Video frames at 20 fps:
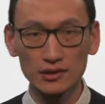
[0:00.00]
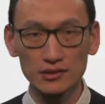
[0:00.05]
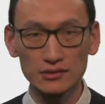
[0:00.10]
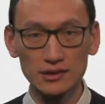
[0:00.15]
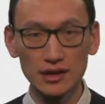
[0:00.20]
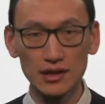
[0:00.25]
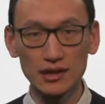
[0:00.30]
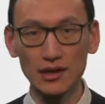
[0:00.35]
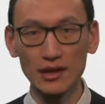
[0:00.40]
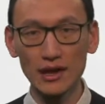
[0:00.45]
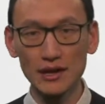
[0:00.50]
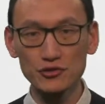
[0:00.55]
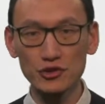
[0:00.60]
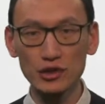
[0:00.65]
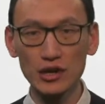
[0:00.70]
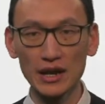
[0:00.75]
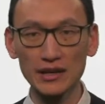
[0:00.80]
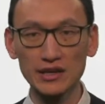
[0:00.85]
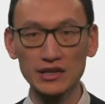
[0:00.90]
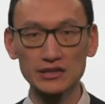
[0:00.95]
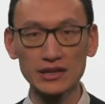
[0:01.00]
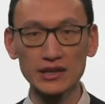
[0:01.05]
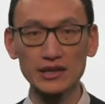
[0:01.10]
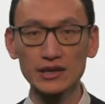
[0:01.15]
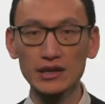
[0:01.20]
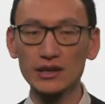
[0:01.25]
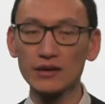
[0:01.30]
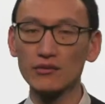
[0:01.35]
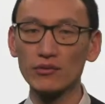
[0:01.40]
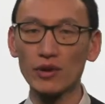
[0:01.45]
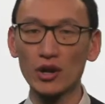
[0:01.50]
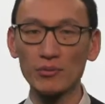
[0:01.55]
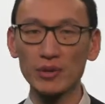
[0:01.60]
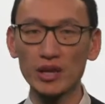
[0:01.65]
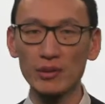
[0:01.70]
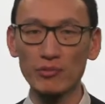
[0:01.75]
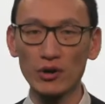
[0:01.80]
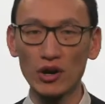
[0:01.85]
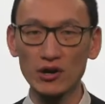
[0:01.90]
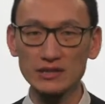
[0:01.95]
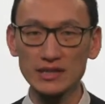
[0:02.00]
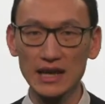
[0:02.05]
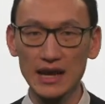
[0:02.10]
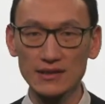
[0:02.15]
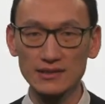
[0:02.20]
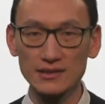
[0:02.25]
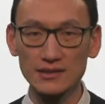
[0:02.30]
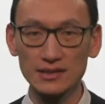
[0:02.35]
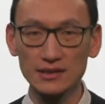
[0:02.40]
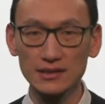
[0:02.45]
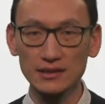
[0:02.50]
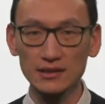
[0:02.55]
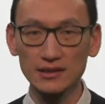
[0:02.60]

The electrical energy will be processed